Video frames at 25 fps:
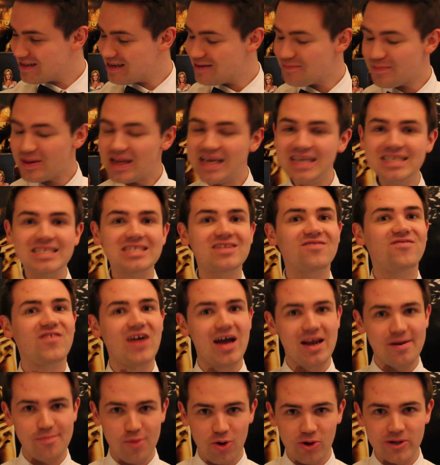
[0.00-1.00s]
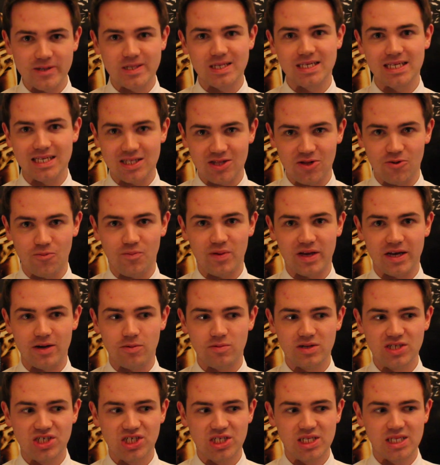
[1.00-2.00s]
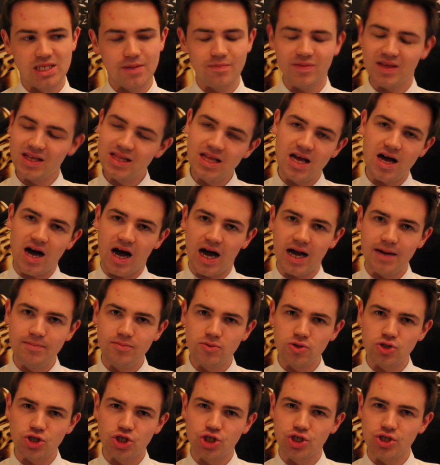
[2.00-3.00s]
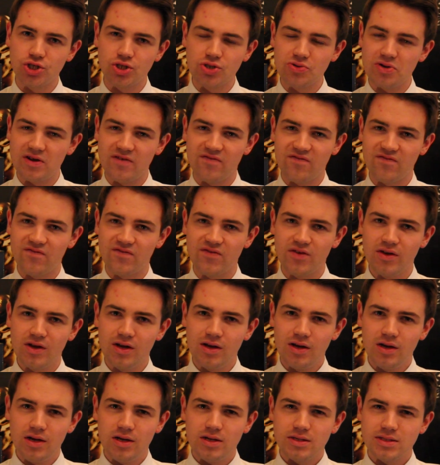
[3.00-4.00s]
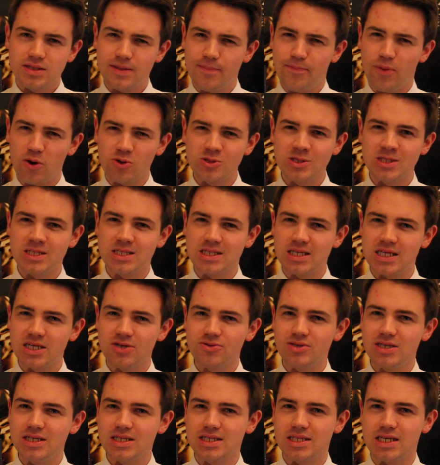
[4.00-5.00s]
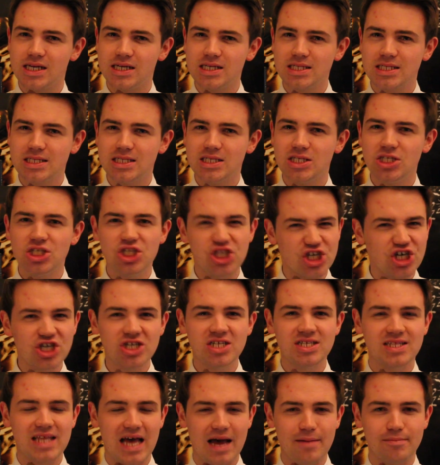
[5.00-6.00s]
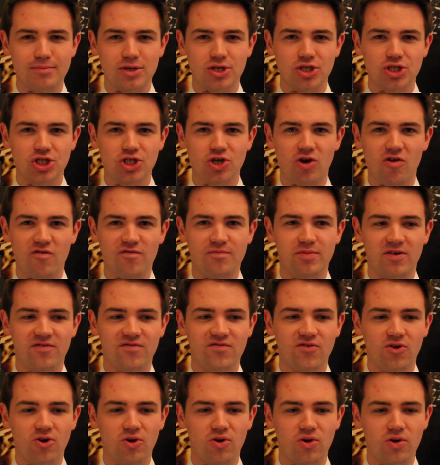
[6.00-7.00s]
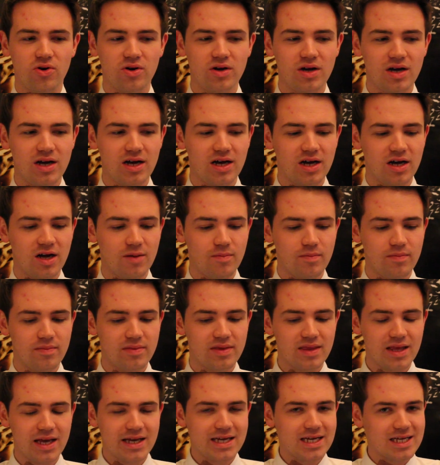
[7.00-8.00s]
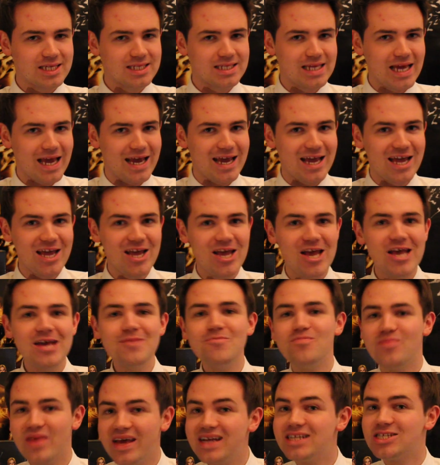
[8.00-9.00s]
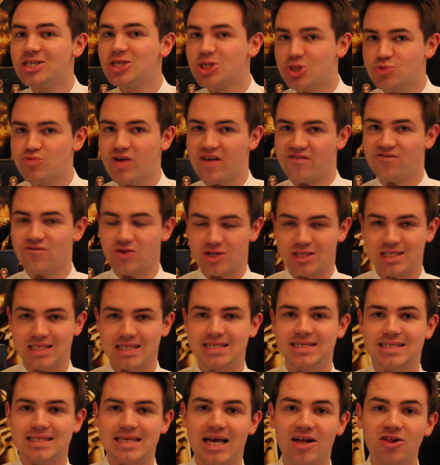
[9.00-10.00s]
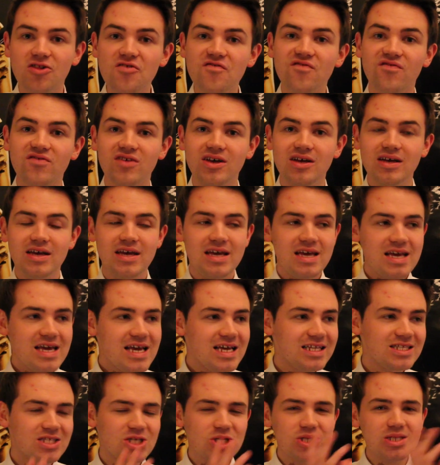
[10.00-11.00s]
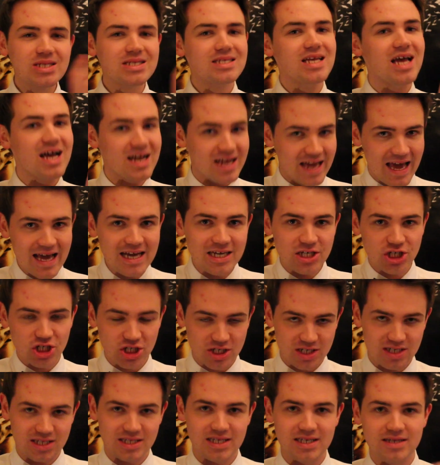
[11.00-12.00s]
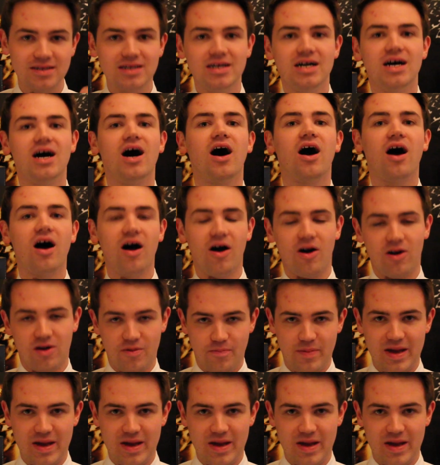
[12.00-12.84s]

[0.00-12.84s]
play to the fanboys a little bit, which is something that I'm not sure if the Bond series has done that much of before. Like I say, it does reference itself. It does occasionally hark